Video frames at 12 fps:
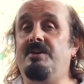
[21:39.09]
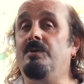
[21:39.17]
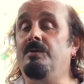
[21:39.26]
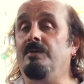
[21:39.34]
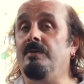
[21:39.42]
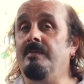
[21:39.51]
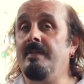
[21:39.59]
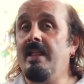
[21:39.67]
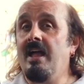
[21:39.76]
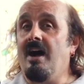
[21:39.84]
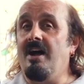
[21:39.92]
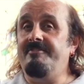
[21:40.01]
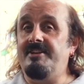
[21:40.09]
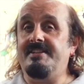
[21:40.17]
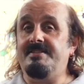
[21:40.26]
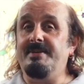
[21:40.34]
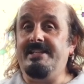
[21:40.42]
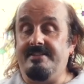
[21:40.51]
cool. I've
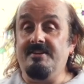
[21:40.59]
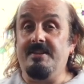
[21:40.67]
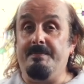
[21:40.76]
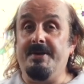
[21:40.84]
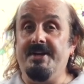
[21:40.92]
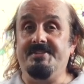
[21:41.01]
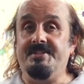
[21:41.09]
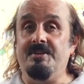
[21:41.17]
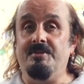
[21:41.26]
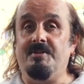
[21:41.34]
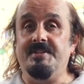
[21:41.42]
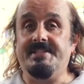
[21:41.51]
yet to meet another person who can